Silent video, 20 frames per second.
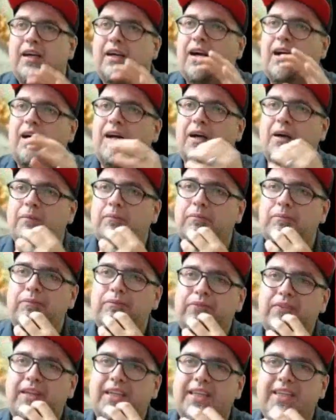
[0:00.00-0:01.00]
Um,
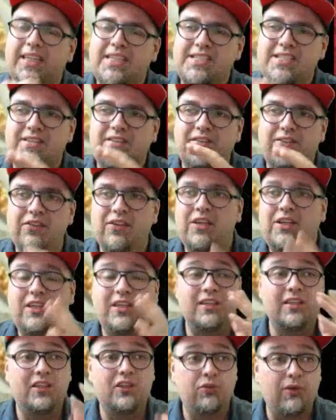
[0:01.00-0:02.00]
it doesn't look
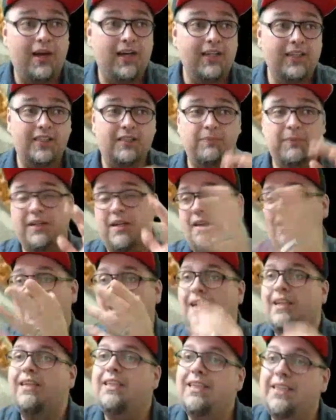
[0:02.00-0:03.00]
the greatest, but a
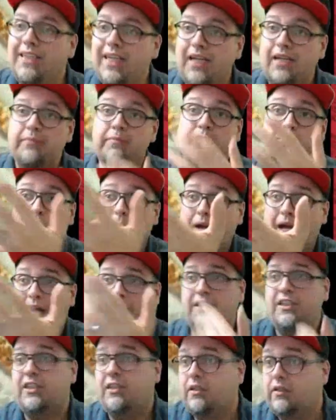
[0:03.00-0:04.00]
lot of these games will
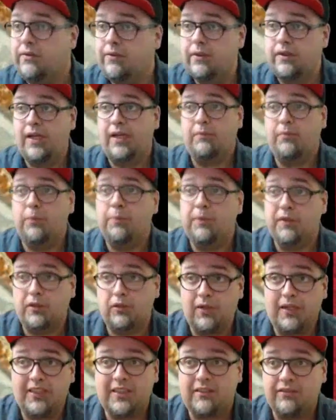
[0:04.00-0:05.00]
ask you to enable
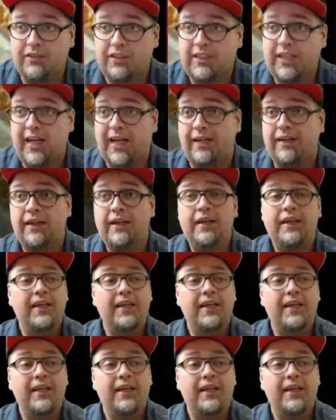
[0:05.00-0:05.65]
progressive scan.